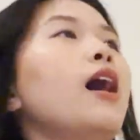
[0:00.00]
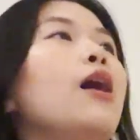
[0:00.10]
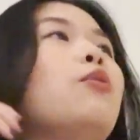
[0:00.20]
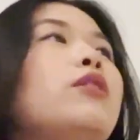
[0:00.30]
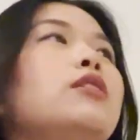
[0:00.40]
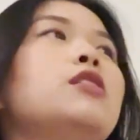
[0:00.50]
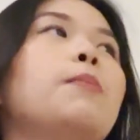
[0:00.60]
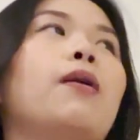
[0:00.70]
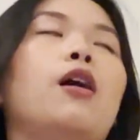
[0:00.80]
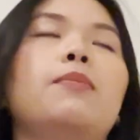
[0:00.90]
I wanted to
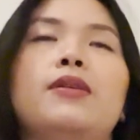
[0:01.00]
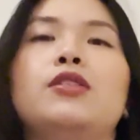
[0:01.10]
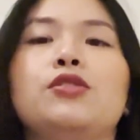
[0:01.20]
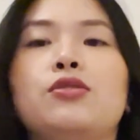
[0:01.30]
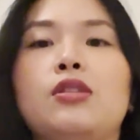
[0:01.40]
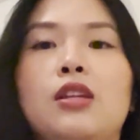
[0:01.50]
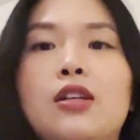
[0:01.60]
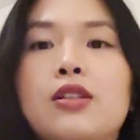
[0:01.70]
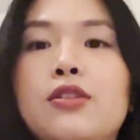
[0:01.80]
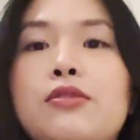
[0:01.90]
pop into
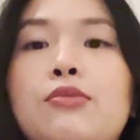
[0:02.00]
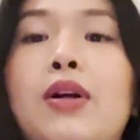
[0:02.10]
Uniqlo.